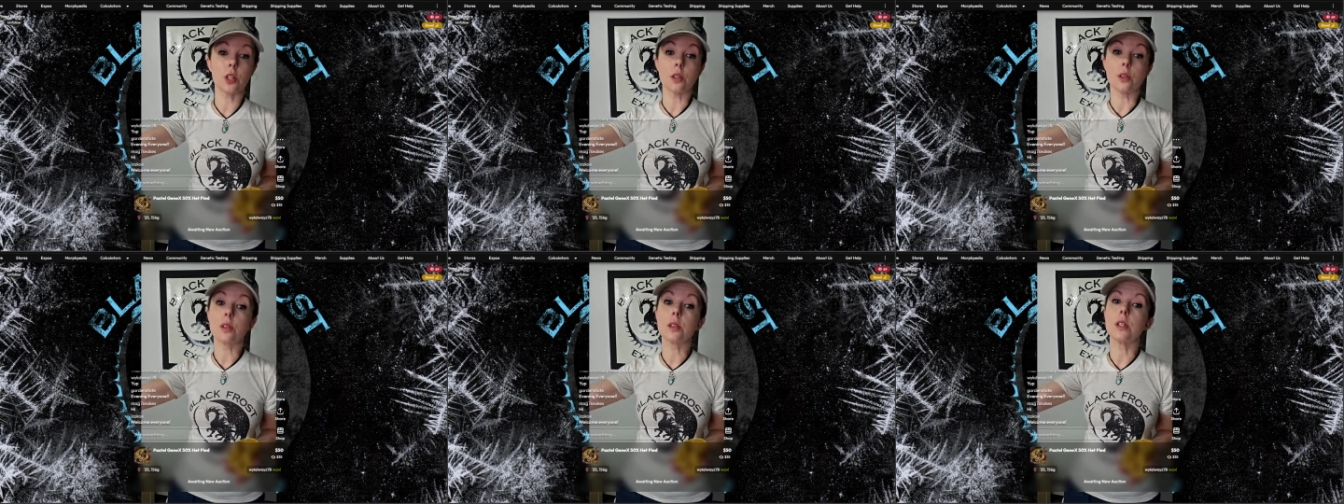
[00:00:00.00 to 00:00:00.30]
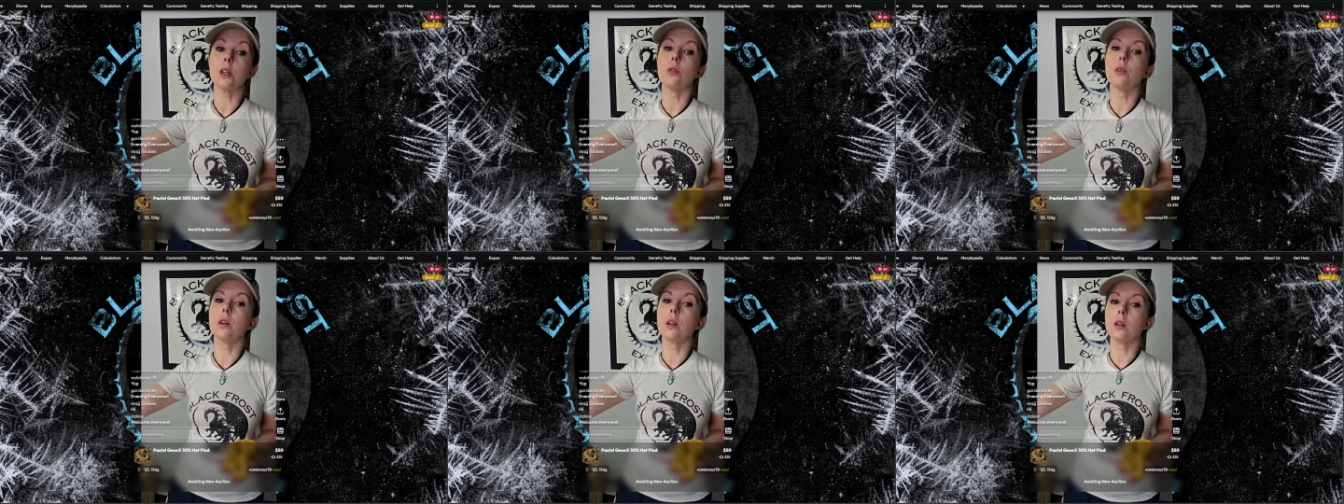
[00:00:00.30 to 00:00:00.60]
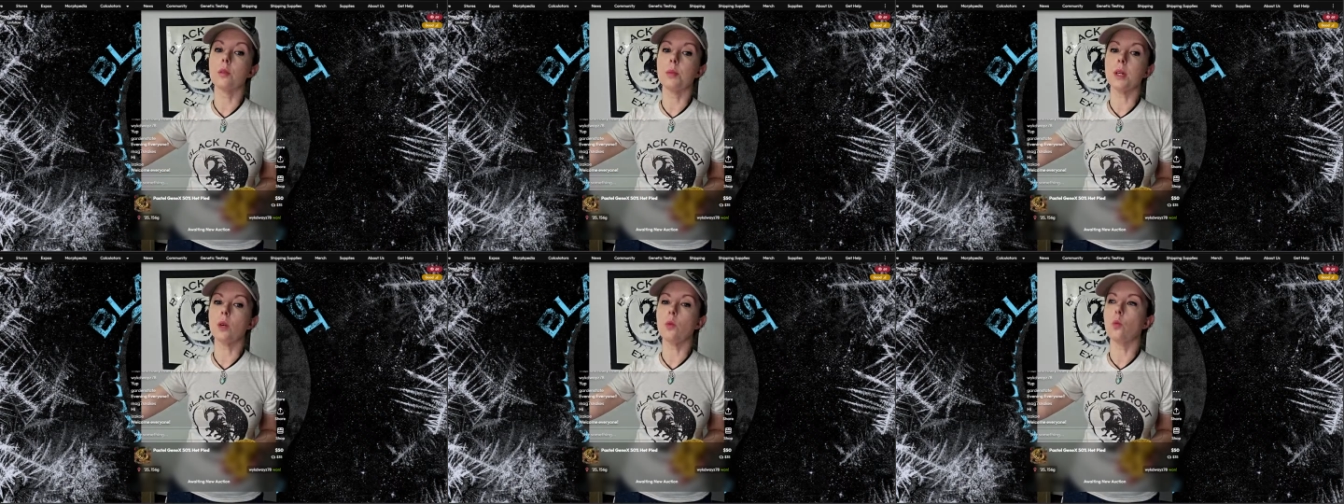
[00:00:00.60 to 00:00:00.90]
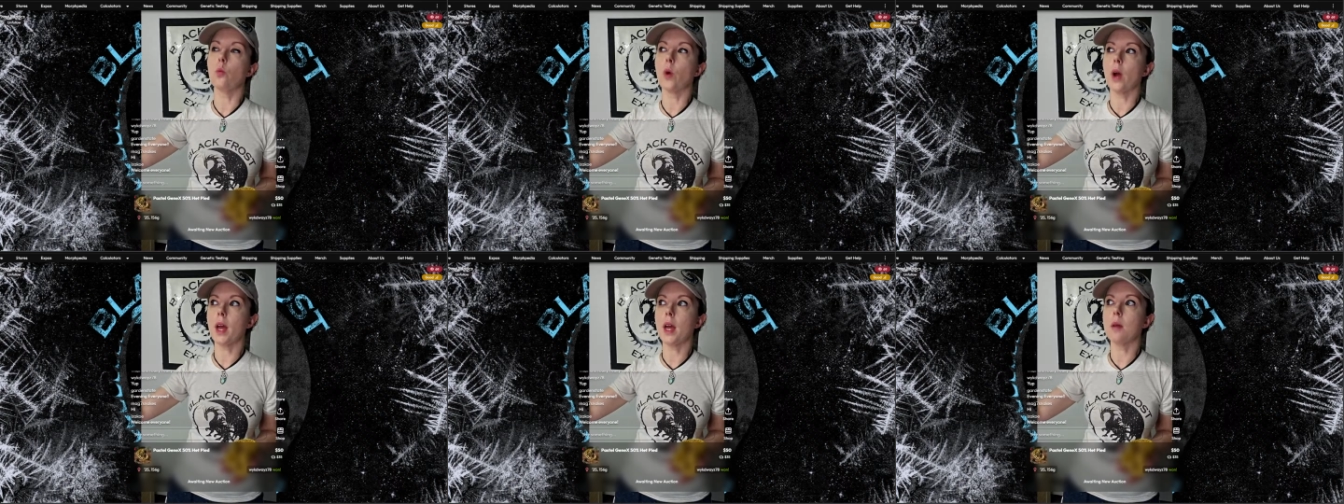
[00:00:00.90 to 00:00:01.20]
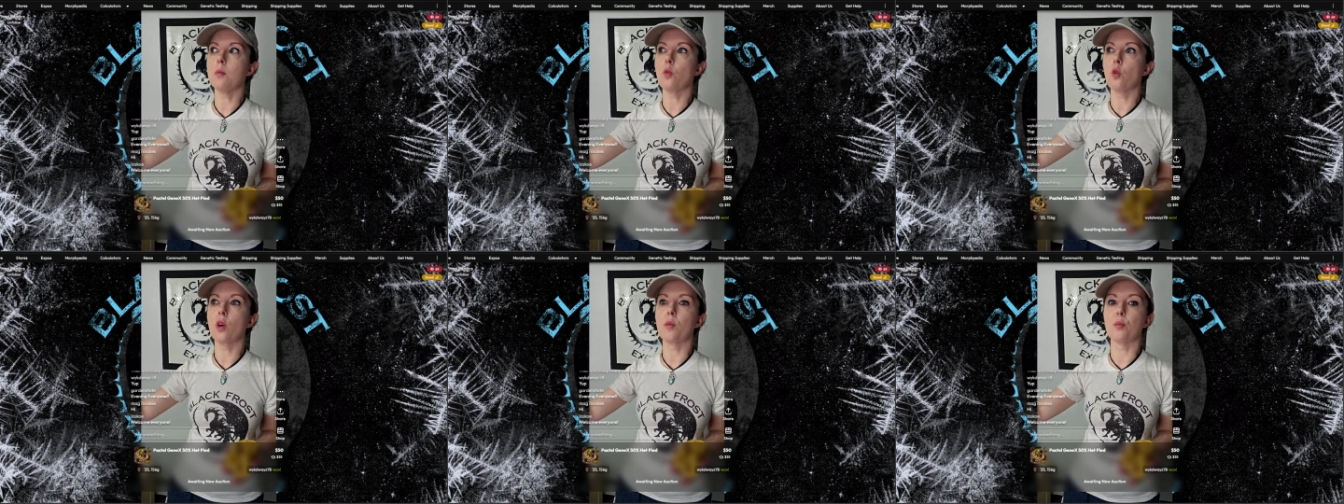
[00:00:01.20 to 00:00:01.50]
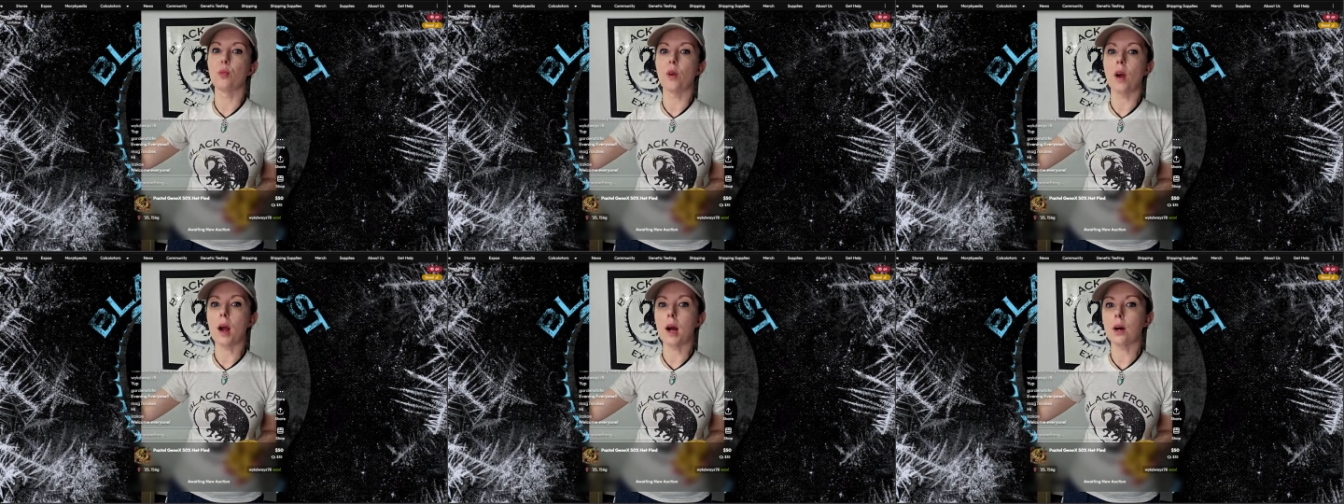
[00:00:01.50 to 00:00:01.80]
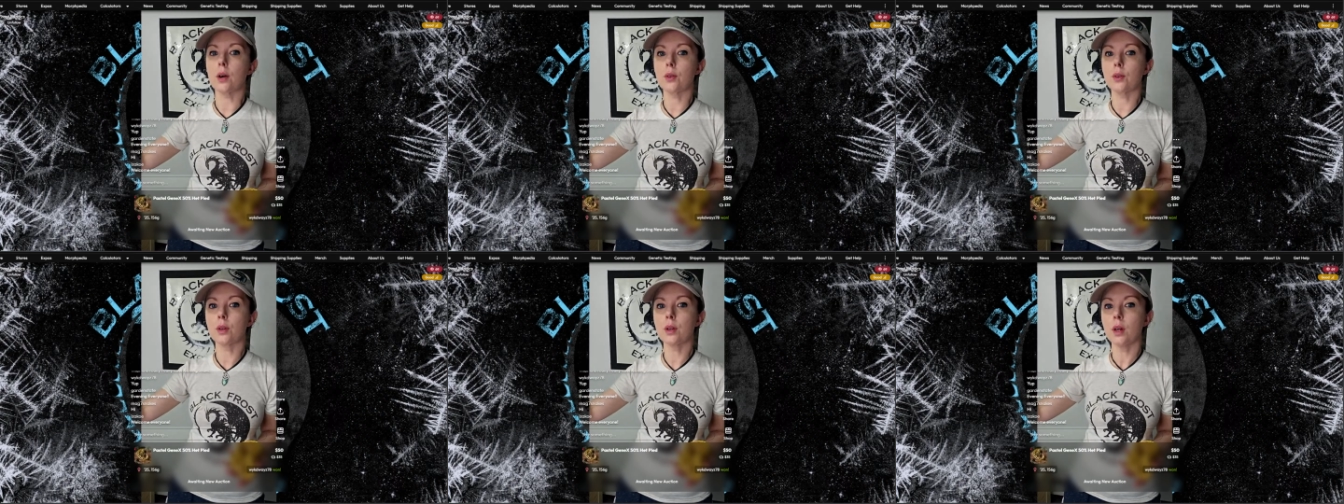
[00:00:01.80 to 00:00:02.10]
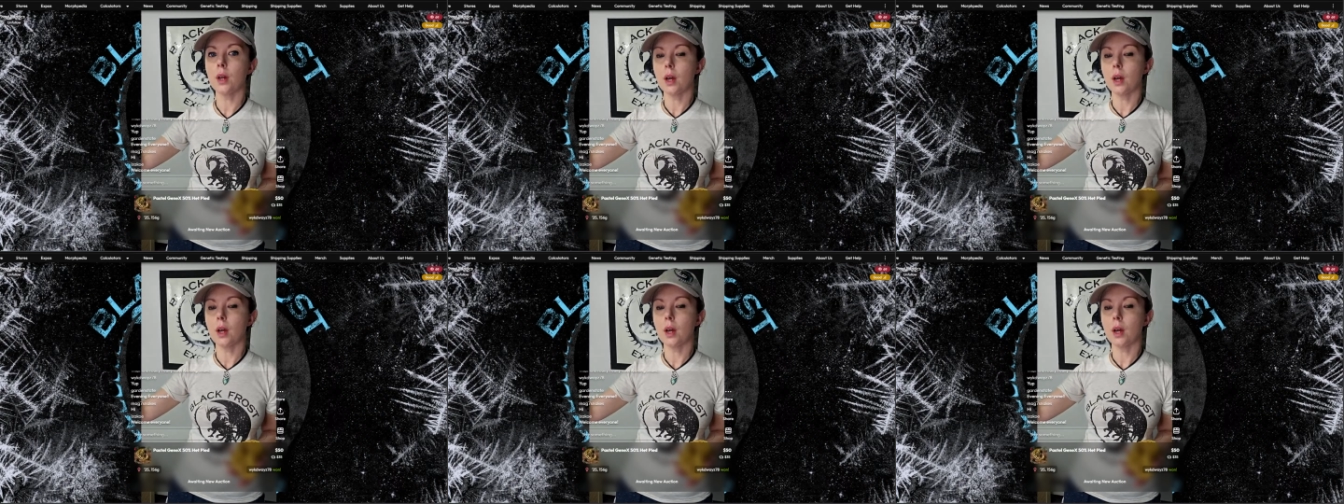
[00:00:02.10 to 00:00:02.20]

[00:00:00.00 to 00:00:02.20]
is still going to be way more brown